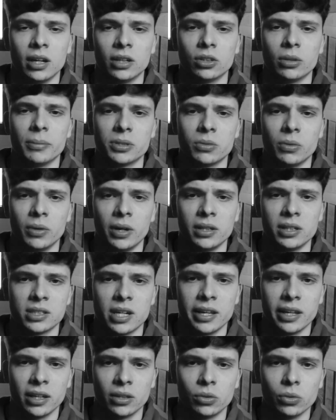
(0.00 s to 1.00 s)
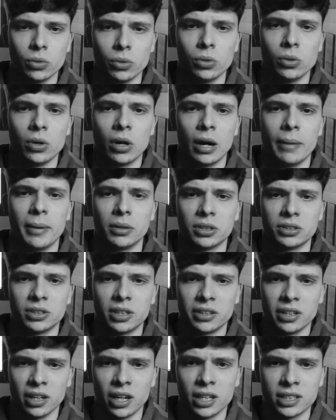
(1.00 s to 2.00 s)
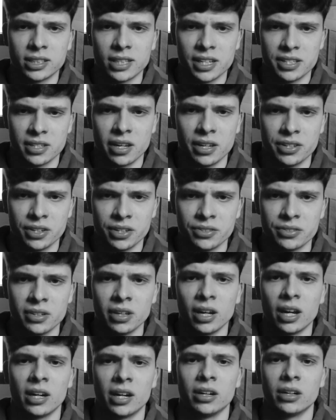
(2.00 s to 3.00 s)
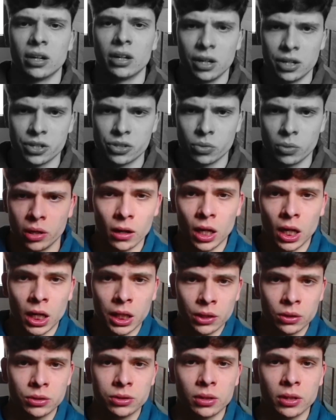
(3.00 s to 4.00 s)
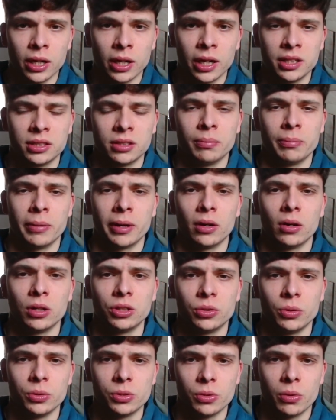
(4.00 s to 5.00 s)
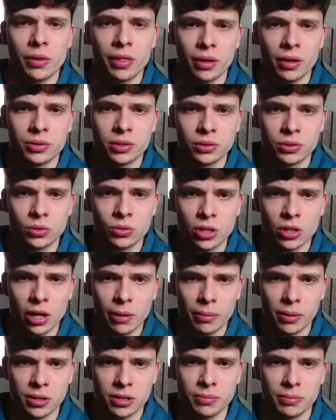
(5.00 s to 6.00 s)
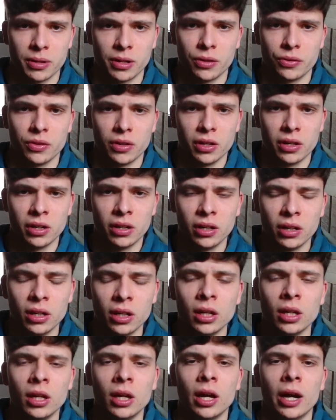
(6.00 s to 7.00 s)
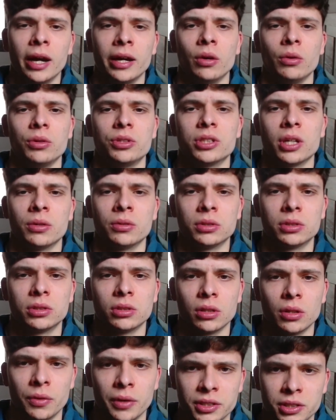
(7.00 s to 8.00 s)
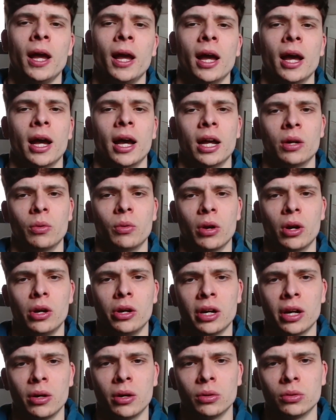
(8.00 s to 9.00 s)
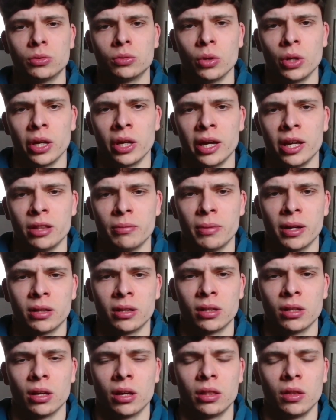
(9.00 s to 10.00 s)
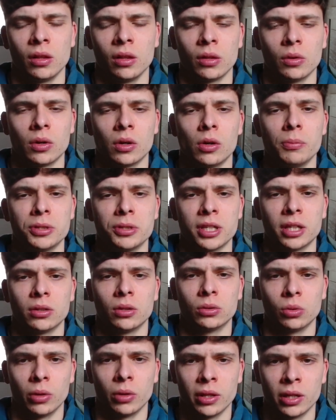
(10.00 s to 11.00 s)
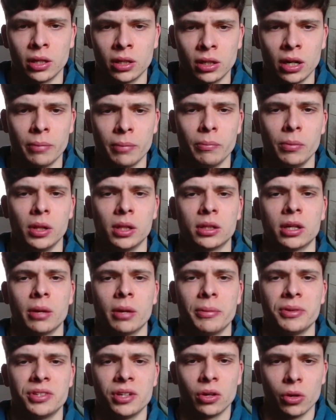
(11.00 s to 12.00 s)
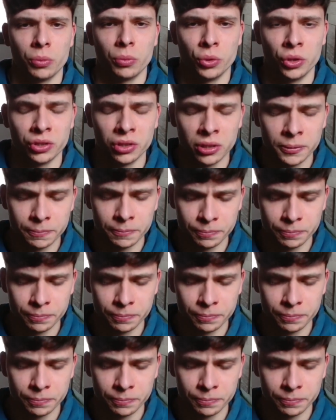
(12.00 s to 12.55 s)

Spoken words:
Thomas Gonnet is lying to you about starting a SaaS agency, and here's why. And also, guys, my goal is to reach 1,000 subscribers by the end of the year. I know it sounds crazy, and we're only now 28, but I think I can accomplish that all together and build an amazing community.